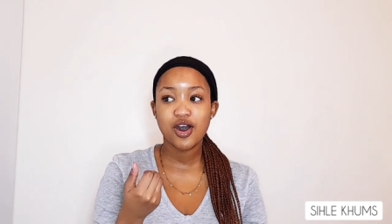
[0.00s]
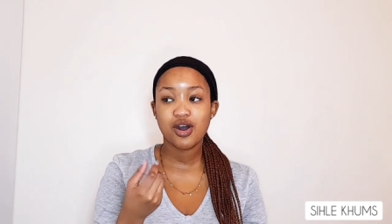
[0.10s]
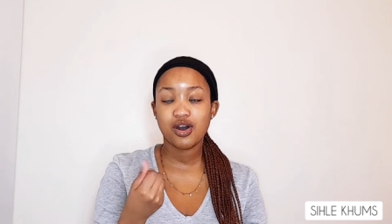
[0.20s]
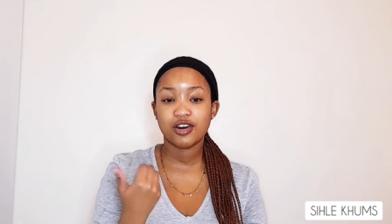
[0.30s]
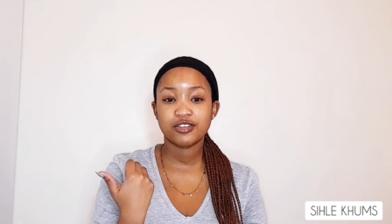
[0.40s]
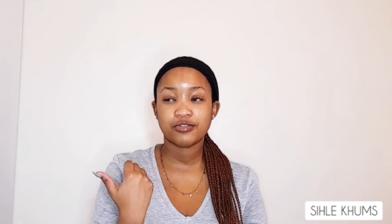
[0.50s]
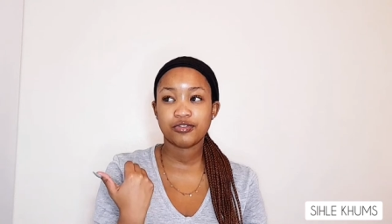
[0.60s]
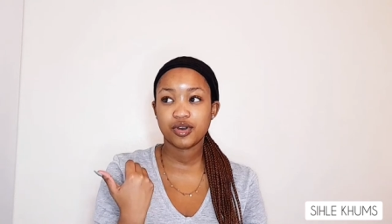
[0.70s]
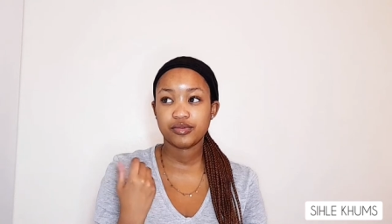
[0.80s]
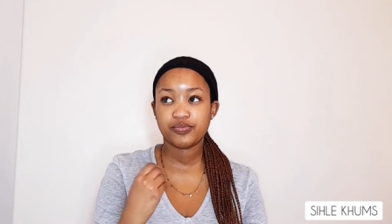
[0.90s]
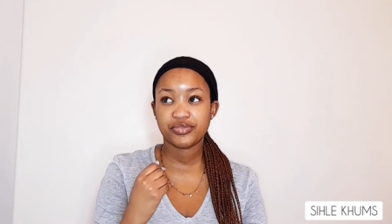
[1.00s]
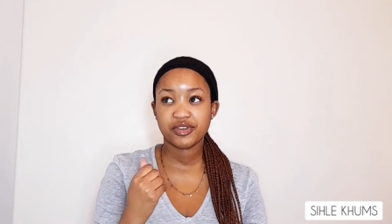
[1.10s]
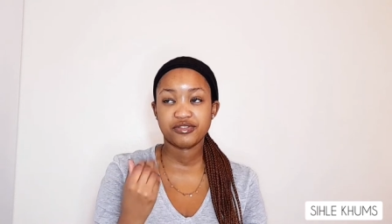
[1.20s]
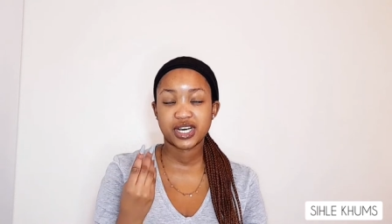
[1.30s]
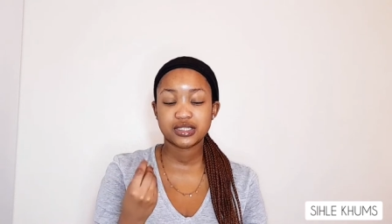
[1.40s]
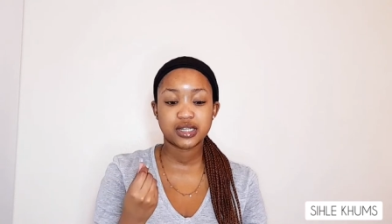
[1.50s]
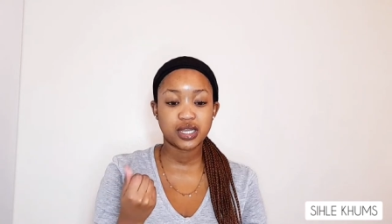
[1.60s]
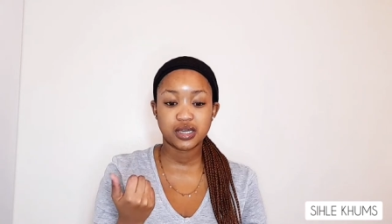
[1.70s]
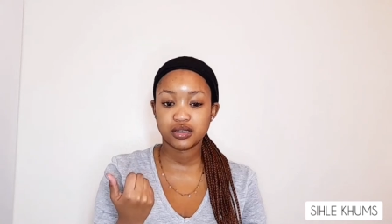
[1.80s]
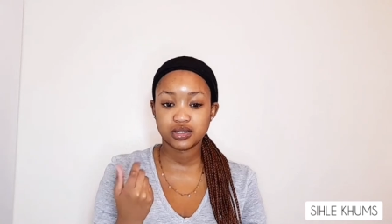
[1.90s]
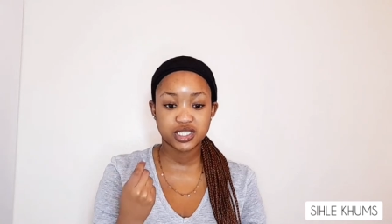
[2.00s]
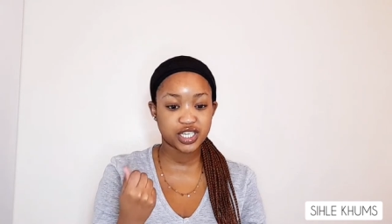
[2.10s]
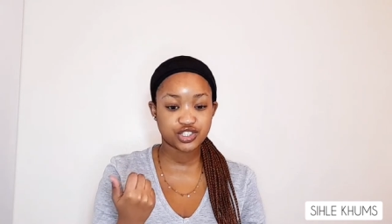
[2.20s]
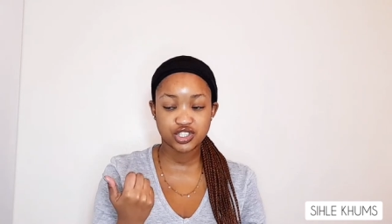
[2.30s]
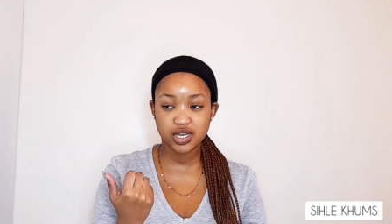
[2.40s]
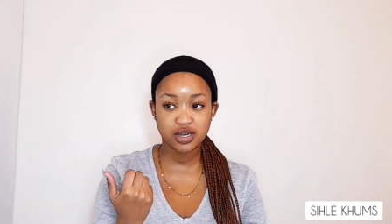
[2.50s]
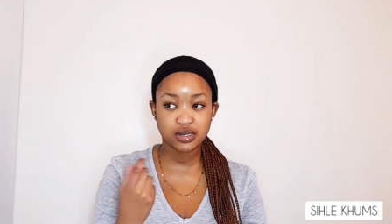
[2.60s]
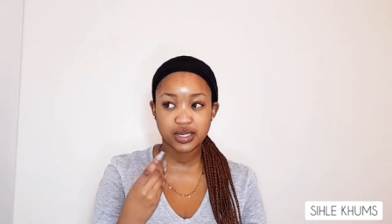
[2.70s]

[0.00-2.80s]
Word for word: half Vaseline texture.